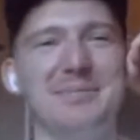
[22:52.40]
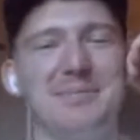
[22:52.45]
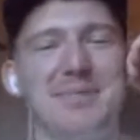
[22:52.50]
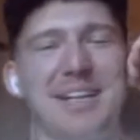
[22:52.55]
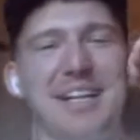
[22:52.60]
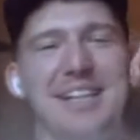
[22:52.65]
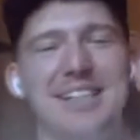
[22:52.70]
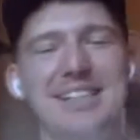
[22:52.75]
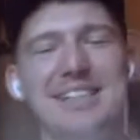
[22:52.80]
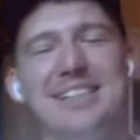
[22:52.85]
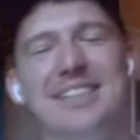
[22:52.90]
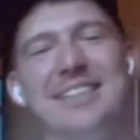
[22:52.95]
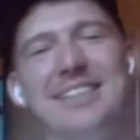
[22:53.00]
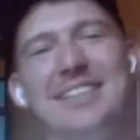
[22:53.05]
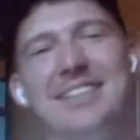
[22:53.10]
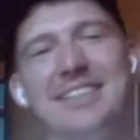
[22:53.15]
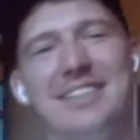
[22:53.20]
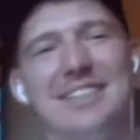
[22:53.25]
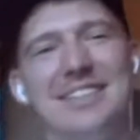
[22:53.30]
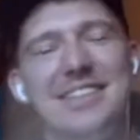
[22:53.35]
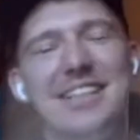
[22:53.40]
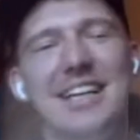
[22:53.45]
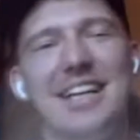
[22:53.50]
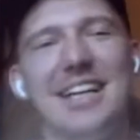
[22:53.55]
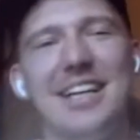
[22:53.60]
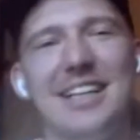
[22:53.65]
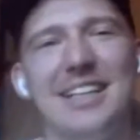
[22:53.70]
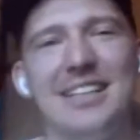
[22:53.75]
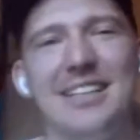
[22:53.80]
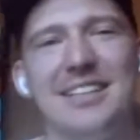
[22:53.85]
Probably,
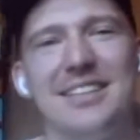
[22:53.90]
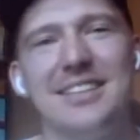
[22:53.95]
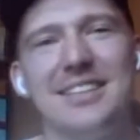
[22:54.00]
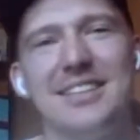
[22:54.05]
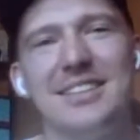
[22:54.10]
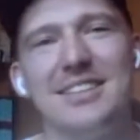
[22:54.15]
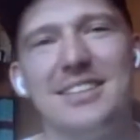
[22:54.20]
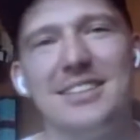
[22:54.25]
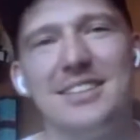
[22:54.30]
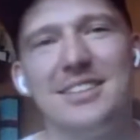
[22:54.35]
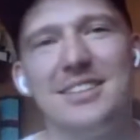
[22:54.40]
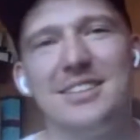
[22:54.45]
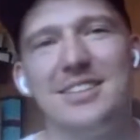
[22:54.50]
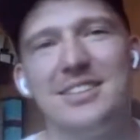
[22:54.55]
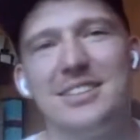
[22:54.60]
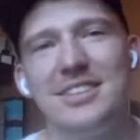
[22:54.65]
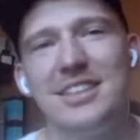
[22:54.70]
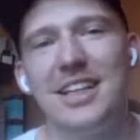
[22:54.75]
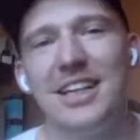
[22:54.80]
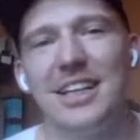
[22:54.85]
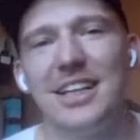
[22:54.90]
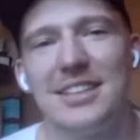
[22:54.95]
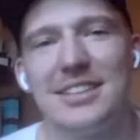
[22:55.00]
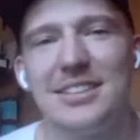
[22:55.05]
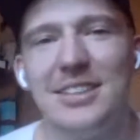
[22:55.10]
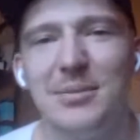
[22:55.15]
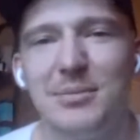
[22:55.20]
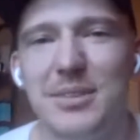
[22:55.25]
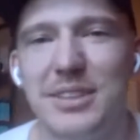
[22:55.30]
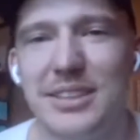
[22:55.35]
yeah. It's just like
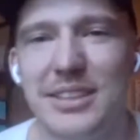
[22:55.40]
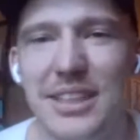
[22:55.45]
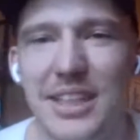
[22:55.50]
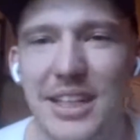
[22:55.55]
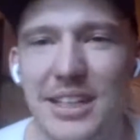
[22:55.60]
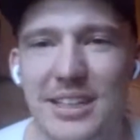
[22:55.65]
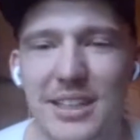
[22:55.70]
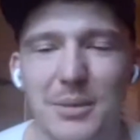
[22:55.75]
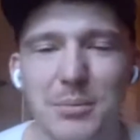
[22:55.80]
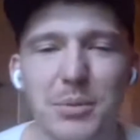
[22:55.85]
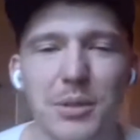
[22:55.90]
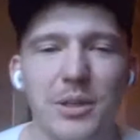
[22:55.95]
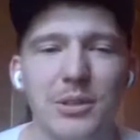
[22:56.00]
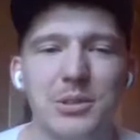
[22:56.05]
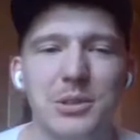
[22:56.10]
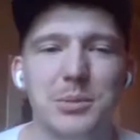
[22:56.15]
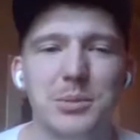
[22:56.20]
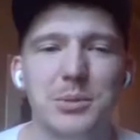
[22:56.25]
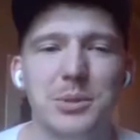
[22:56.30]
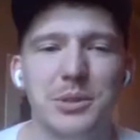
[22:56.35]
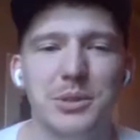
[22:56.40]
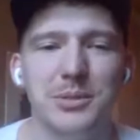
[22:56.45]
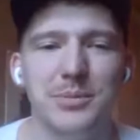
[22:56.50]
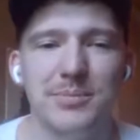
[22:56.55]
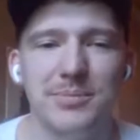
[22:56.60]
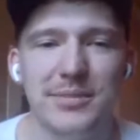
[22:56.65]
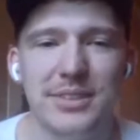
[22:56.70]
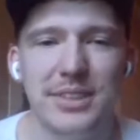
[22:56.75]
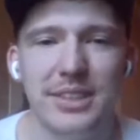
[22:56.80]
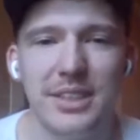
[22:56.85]
something like approachable,
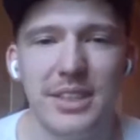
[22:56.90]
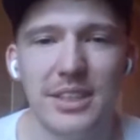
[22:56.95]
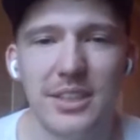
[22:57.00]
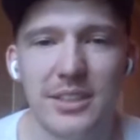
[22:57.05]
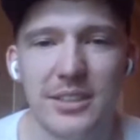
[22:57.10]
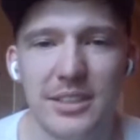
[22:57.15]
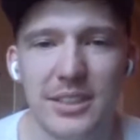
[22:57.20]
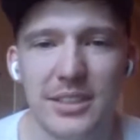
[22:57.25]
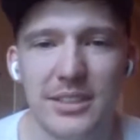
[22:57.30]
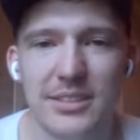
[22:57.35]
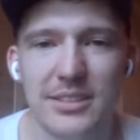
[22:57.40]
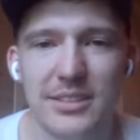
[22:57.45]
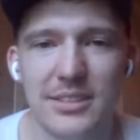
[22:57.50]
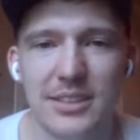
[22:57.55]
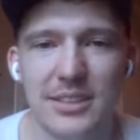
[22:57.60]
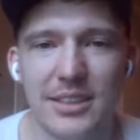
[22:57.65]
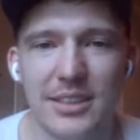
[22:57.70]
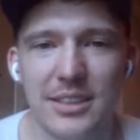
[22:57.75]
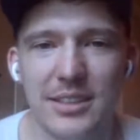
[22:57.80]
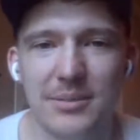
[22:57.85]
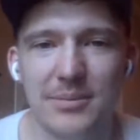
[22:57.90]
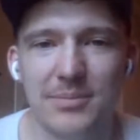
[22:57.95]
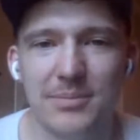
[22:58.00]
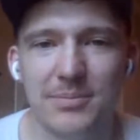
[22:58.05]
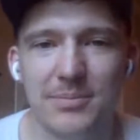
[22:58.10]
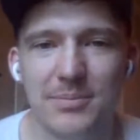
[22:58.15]
that's has